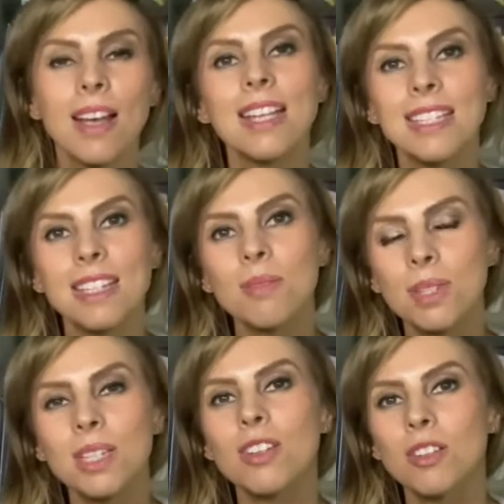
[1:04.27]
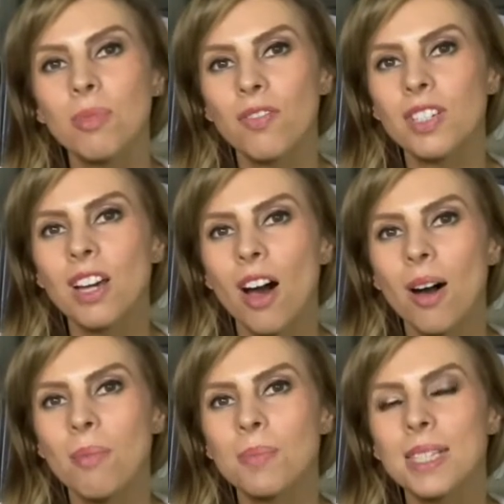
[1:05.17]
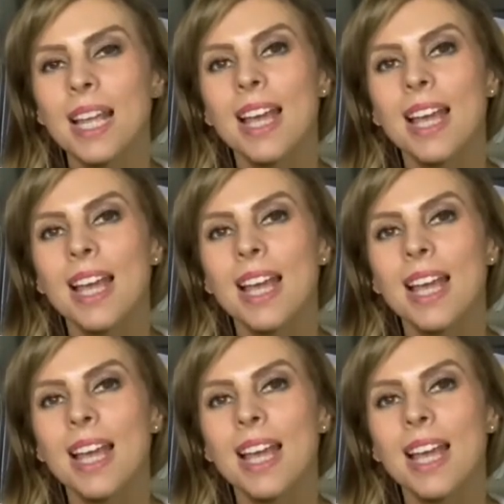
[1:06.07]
it said it was suitable for tops,